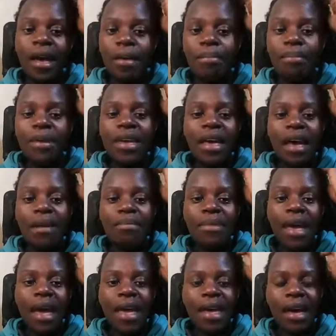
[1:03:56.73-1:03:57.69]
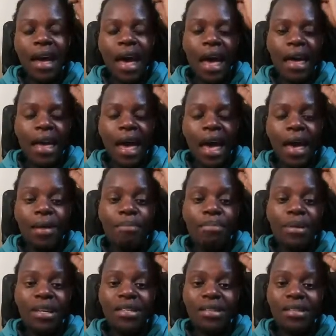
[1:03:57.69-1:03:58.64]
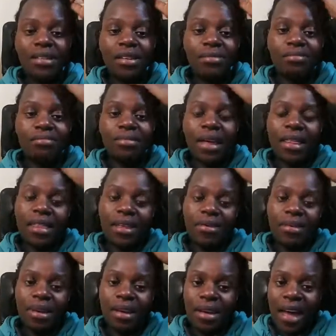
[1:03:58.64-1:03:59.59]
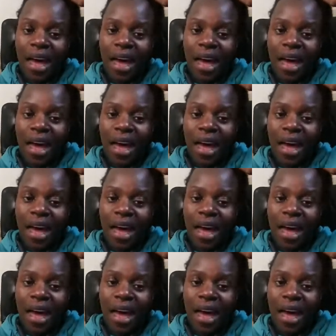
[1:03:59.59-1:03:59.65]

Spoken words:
I pity them, by the way.